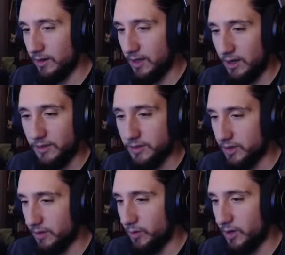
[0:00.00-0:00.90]
the
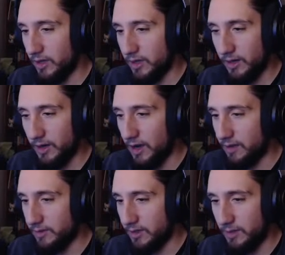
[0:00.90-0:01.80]
subway, get a
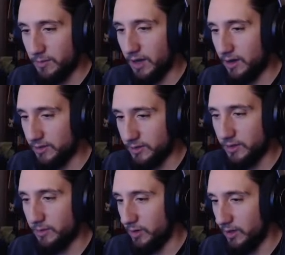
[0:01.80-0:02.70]
coffee, get back on the
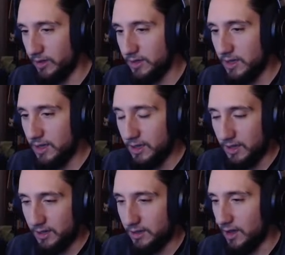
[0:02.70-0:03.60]
subway, get
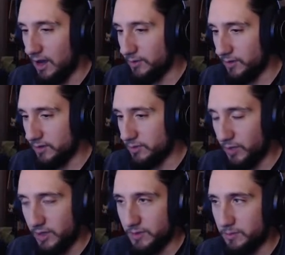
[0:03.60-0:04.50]
into the office, play
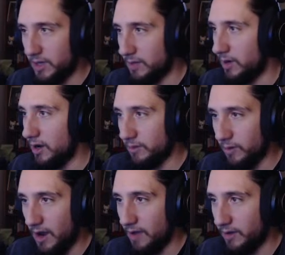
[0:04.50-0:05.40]
some ping pong for
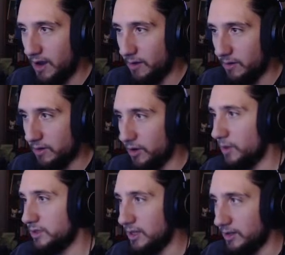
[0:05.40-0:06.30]
half an hour, go
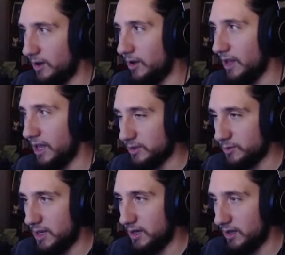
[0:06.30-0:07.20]
attend an all hands
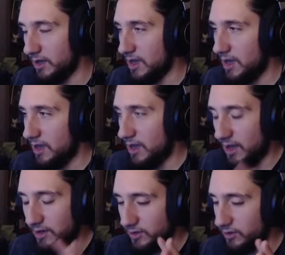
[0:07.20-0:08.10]
meeting, and
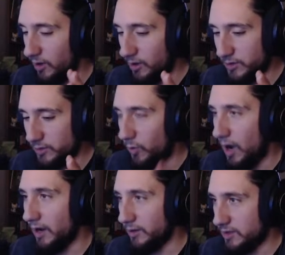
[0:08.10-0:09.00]
it's just all this
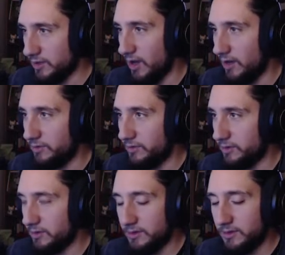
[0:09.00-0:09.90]
wild stuff
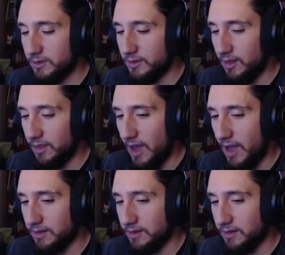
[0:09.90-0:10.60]
that